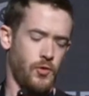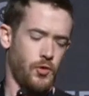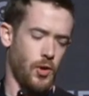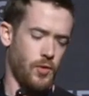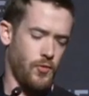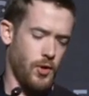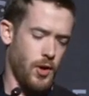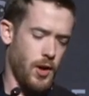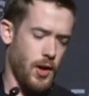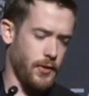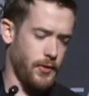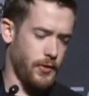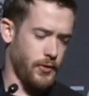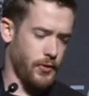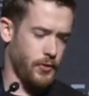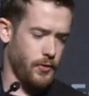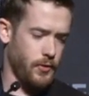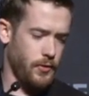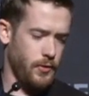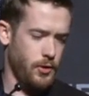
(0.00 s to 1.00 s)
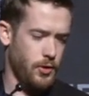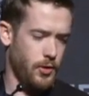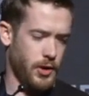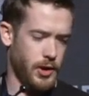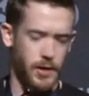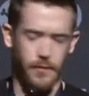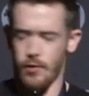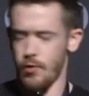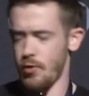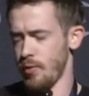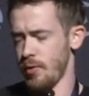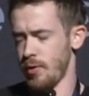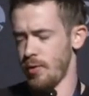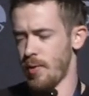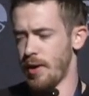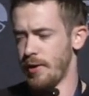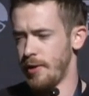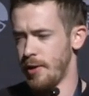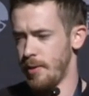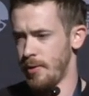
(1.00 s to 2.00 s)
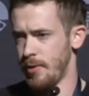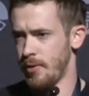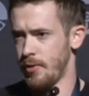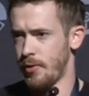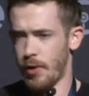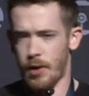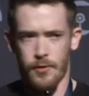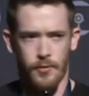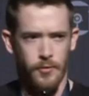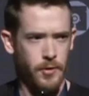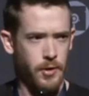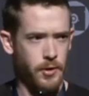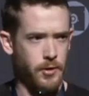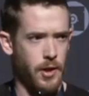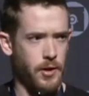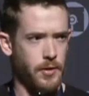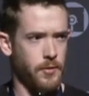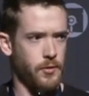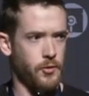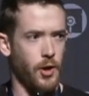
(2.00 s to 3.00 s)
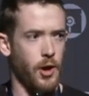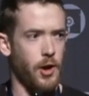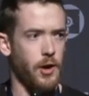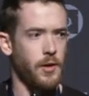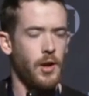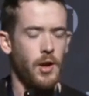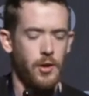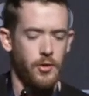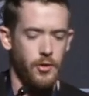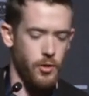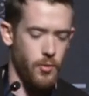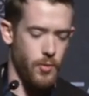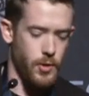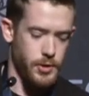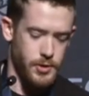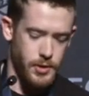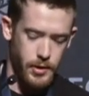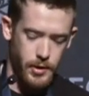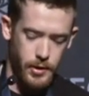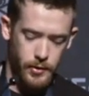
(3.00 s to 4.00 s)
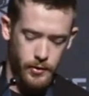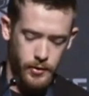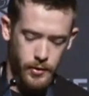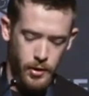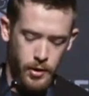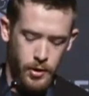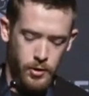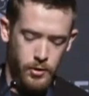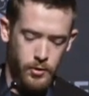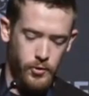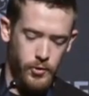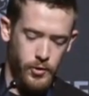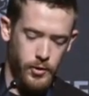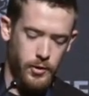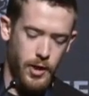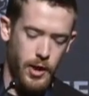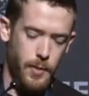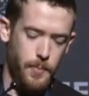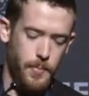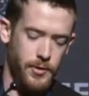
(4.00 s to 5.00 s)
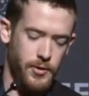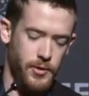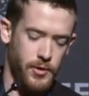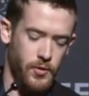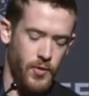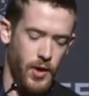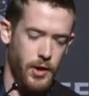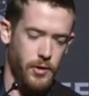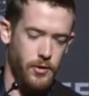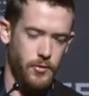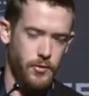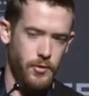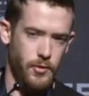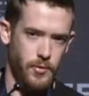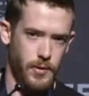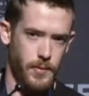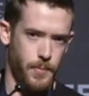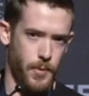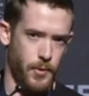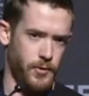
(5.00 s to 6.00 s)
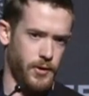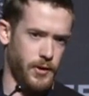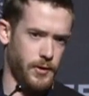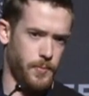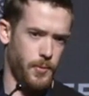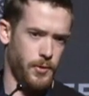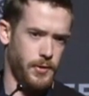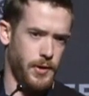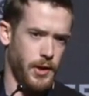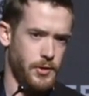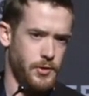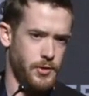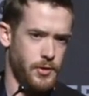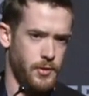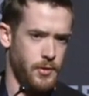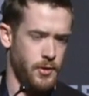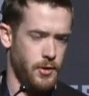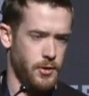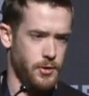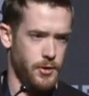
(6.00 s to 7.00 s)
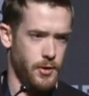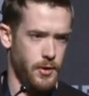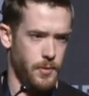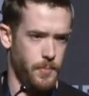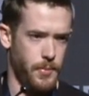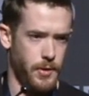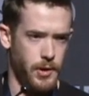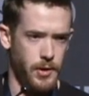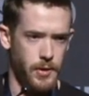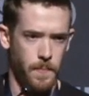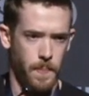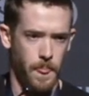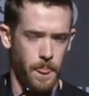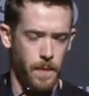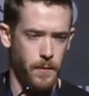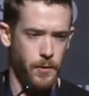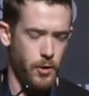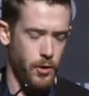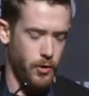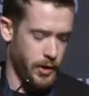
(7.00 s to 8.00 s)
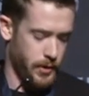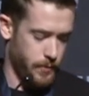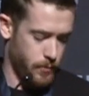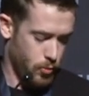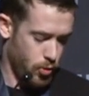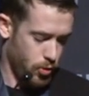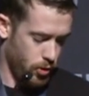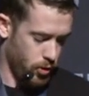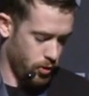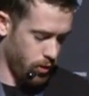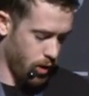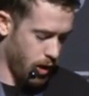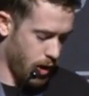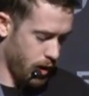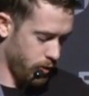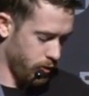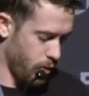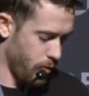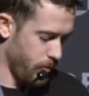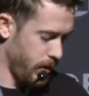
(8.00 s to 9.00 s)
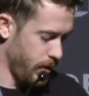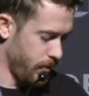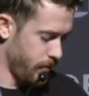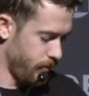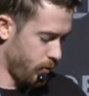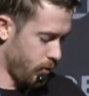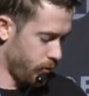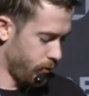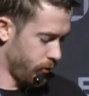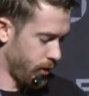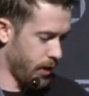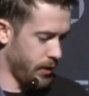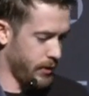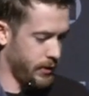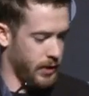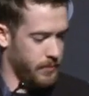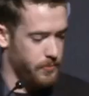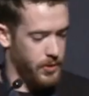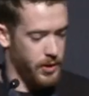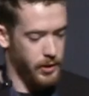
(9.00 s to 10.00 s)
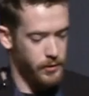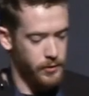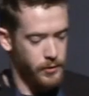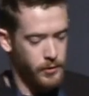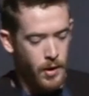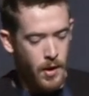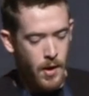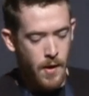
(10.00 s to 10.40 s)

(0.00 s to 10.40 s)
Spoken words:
So for us, like if you're doing red teaming and stuff, the question is, you see a lot of business value in doing post-exploitation, or should it be, like more low, medium, vuln scan type things?